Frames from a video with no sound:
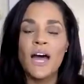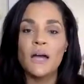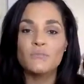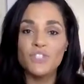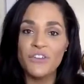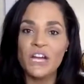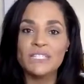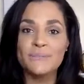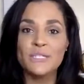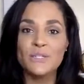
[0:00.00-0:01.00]

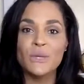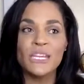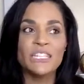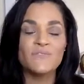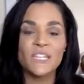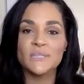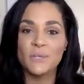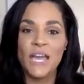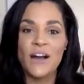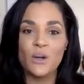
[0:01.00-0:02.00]
Javon's been doing his
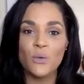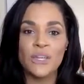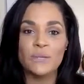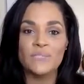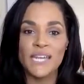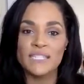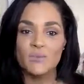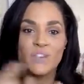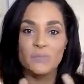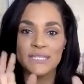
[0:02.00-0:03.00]
Facebook algorithm
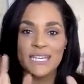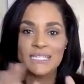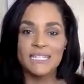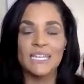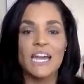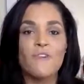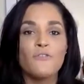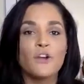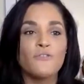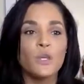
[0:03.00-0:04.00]
test. We've been testing it
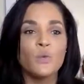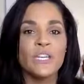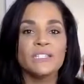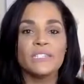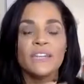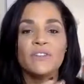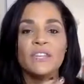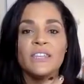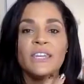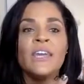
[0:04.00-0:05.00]
out for a few weeks and
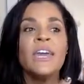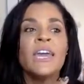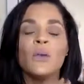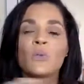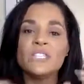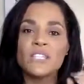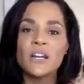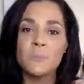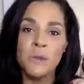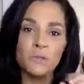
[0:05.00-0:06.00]
everything. And we
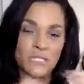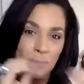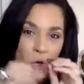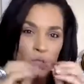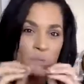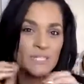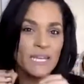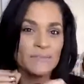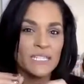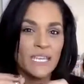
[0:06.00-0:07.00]
started posting multiple
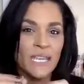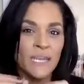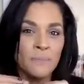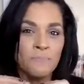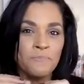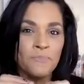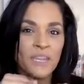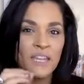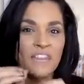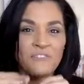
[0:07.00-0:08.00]
times a day,
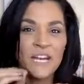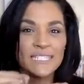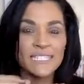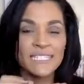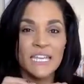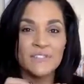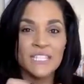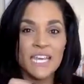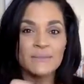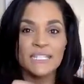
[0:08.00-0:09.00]
like 5, 6,
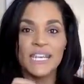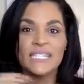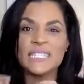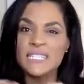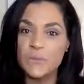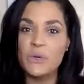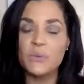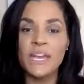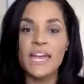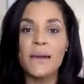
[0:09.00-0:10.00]
7 times a day to see
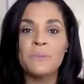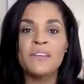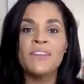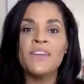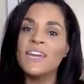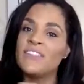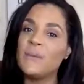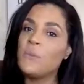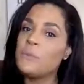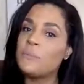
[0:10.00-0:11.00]
what would happen. And
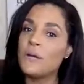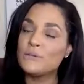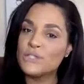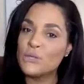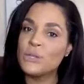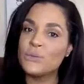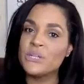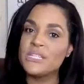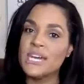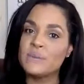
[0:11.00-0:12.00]
then we would post 2 to
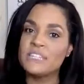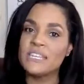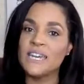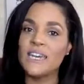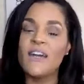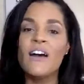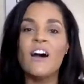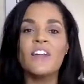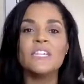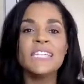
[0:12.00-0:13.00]
3 times a day.
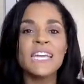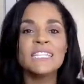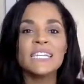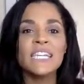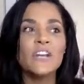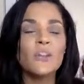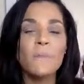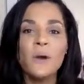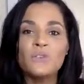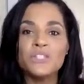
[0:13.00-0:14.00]
On the days that he
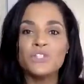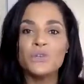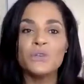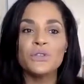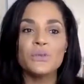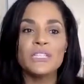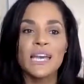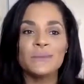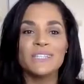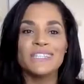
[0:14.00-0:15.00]
only posted 2 to 3
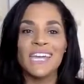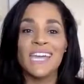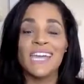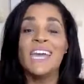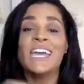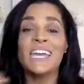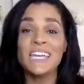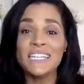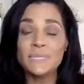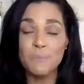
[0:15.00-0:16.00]
times a day,
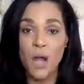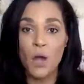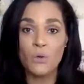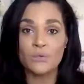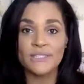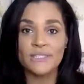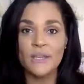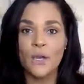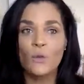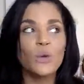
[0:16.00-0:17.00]
his posts
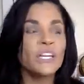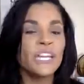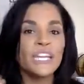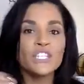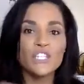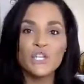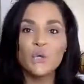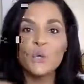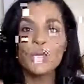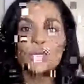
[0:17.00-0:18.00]
were getting 2,